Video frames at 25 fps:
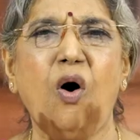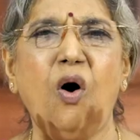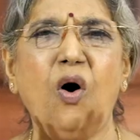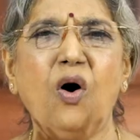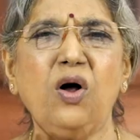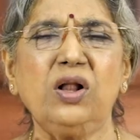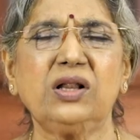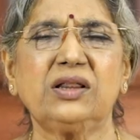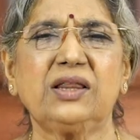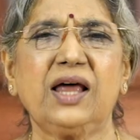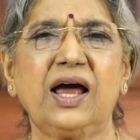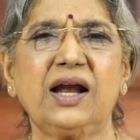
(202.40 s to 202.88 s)

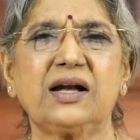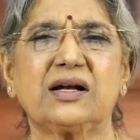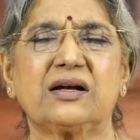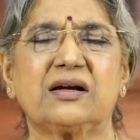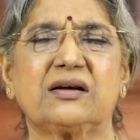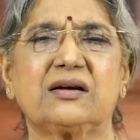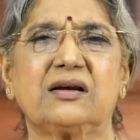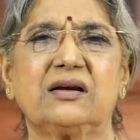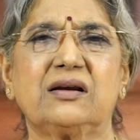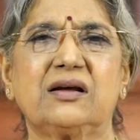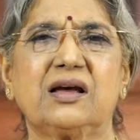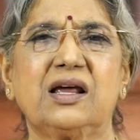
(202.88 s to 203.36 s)
All
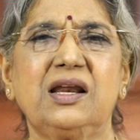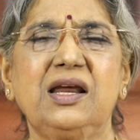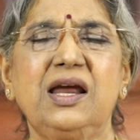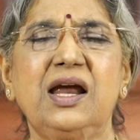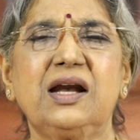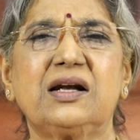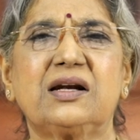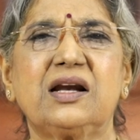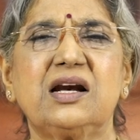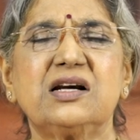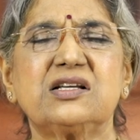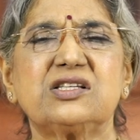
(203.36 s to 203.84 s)
that
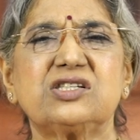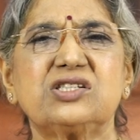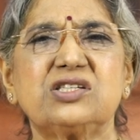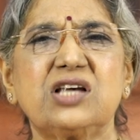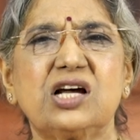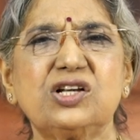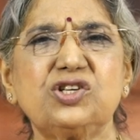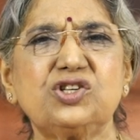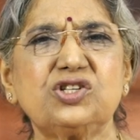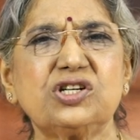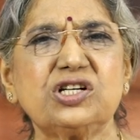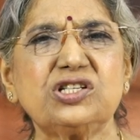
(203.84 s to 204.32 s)
created
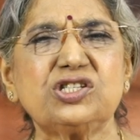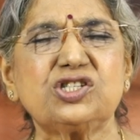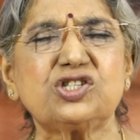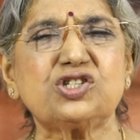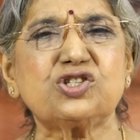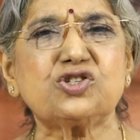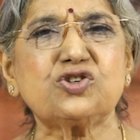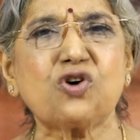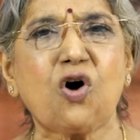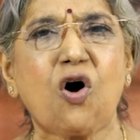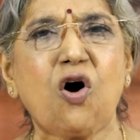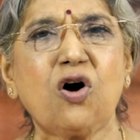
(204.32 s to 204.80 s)
such a
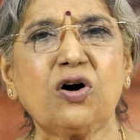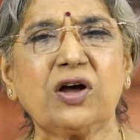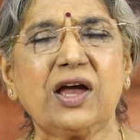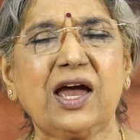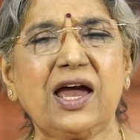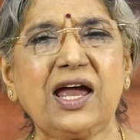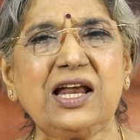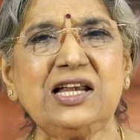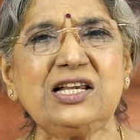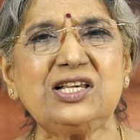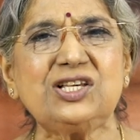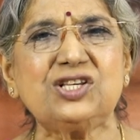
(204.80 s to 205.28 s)
strong,
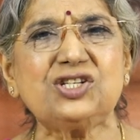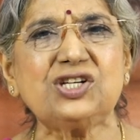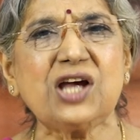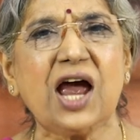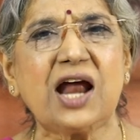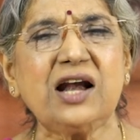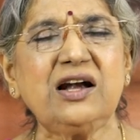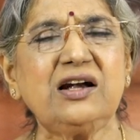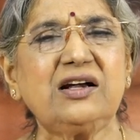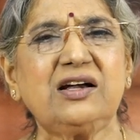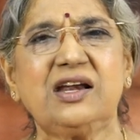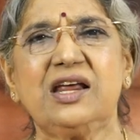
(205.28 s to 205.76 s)

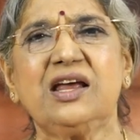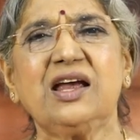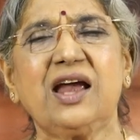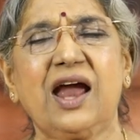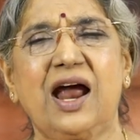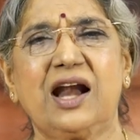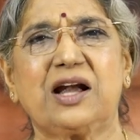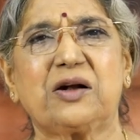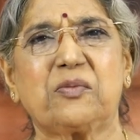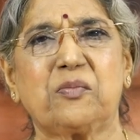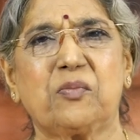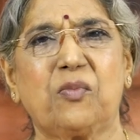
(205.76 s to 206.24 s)

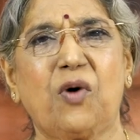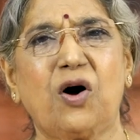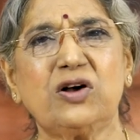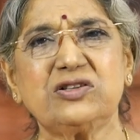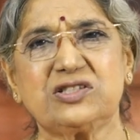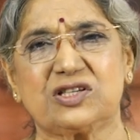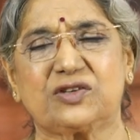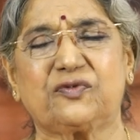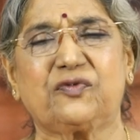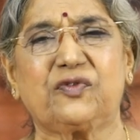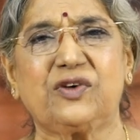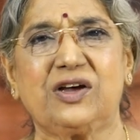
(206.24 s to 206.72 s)
enchanting
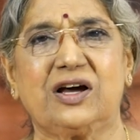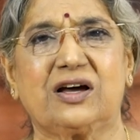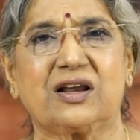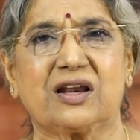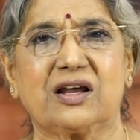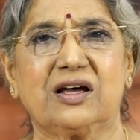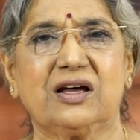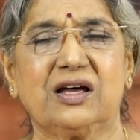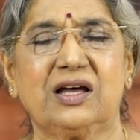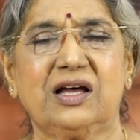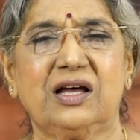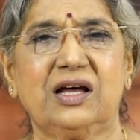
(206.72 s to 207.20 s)

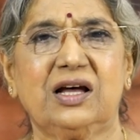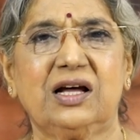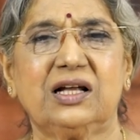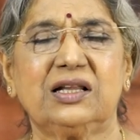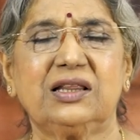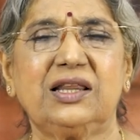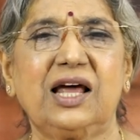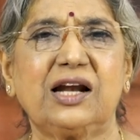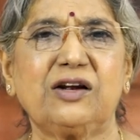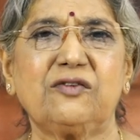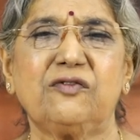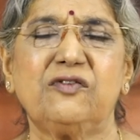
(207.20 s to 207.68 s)
atmosphere
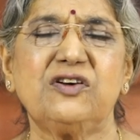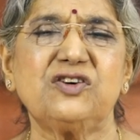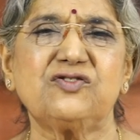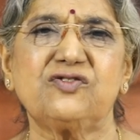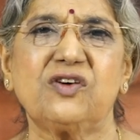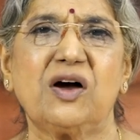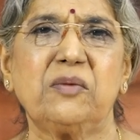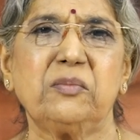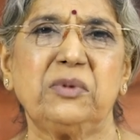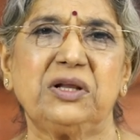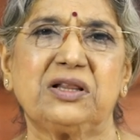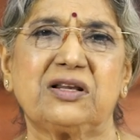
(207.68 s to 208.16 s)
that
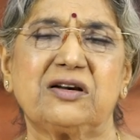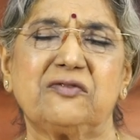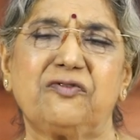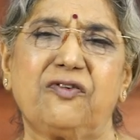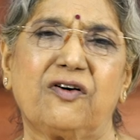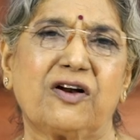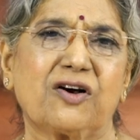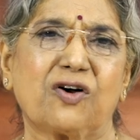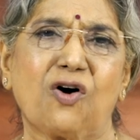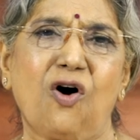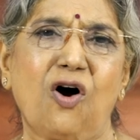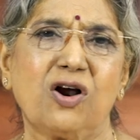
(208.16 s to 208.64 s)
Vishwamitra
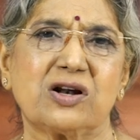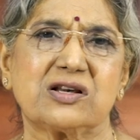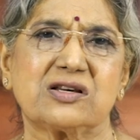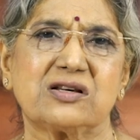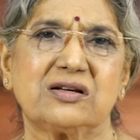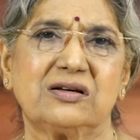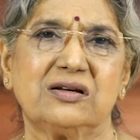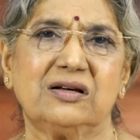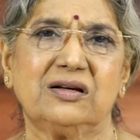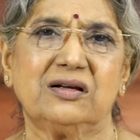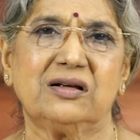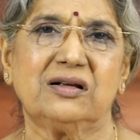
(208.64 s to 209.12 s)

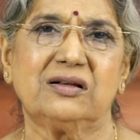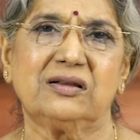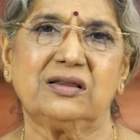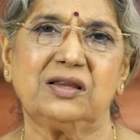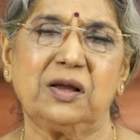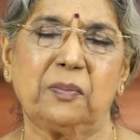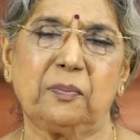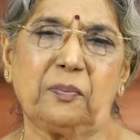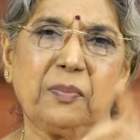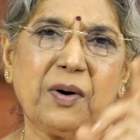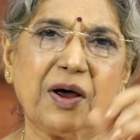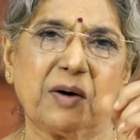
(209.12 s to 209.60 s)
forgot
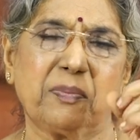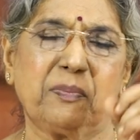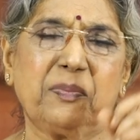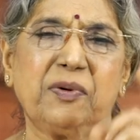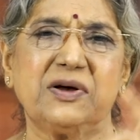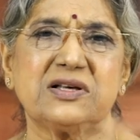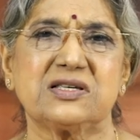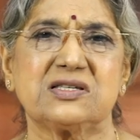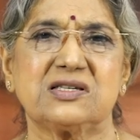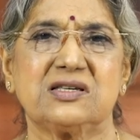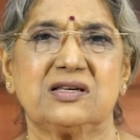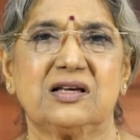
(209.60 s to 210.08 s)
the
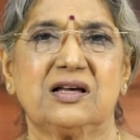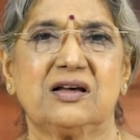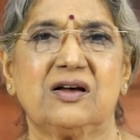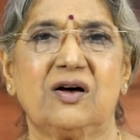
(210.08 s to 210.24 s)
purpose,